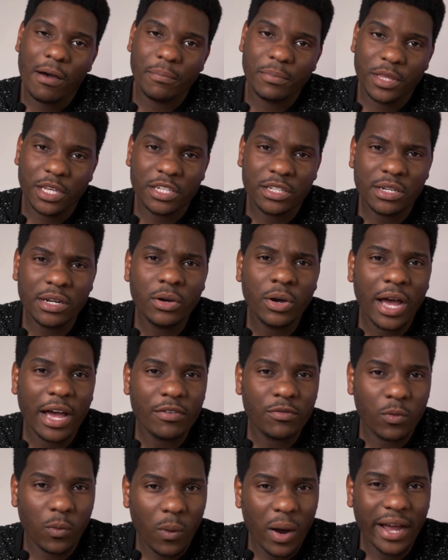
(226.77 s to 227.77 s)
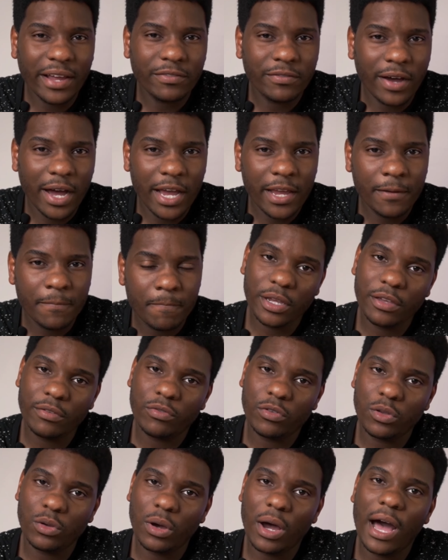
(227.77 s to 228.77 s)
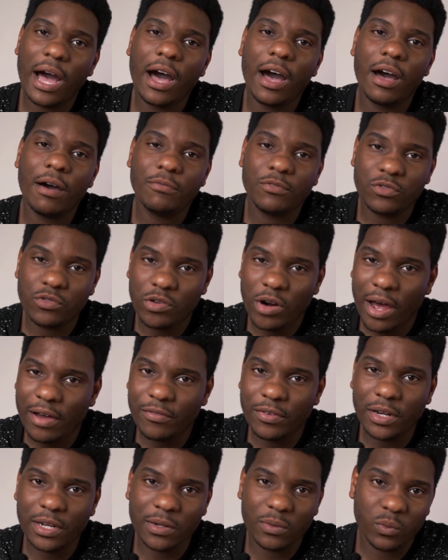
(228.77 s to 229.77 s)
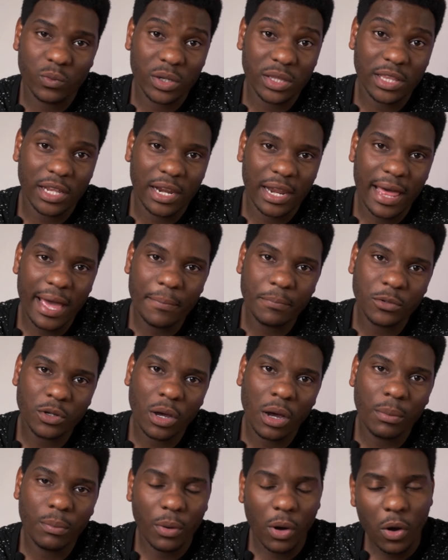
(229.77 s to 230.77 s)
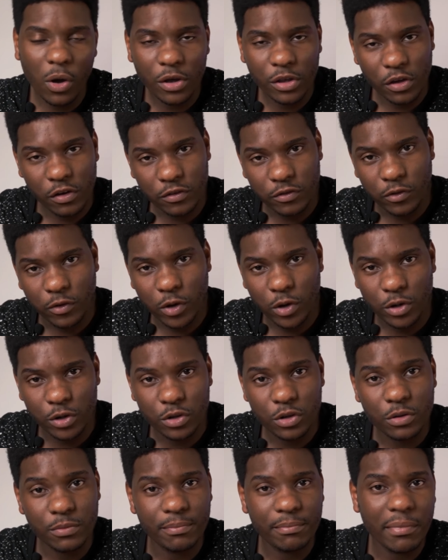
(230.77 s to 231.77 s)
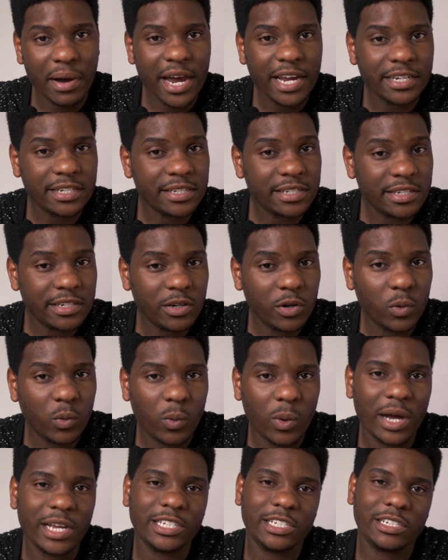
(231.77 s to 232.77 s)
They still have Wi-Fi. If you are traveling with a laptop or your phone, you might still watch